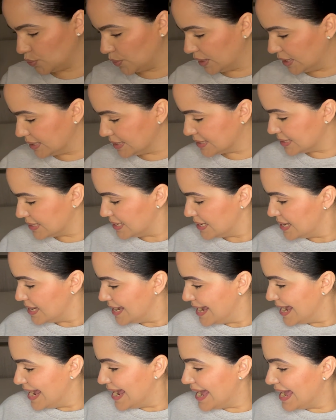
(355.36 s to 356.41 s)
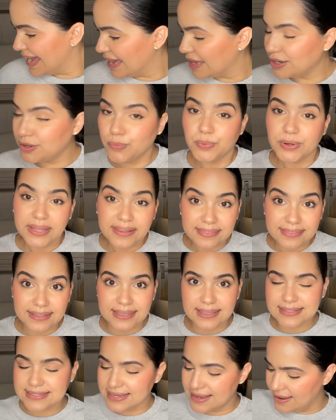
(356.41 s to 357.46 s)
it. And with it,